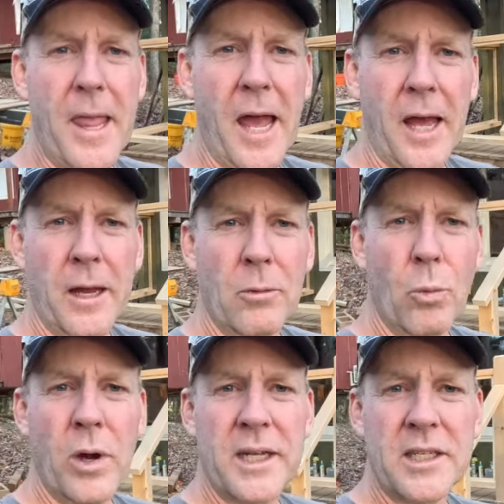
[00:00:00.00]
uh,
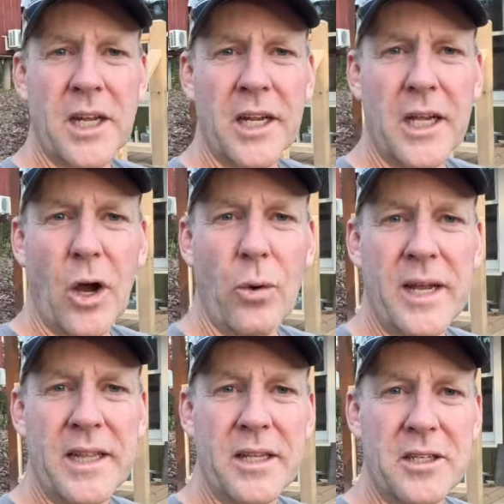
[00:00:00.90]
what is going to go
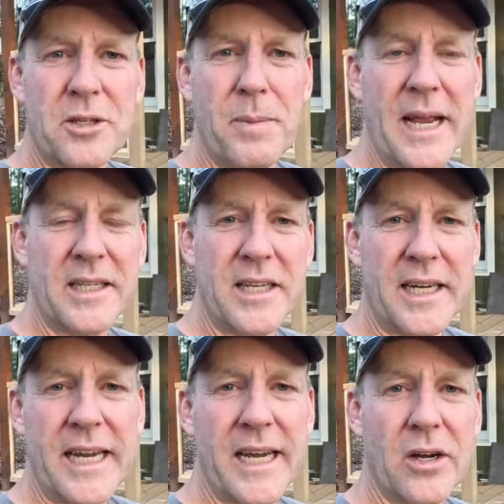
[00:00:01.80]
in the
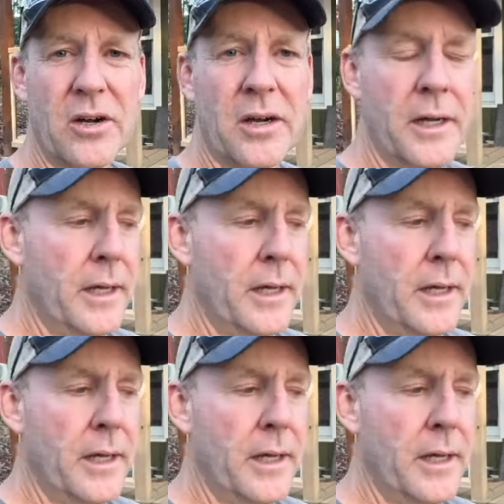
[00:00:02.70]
spacing here.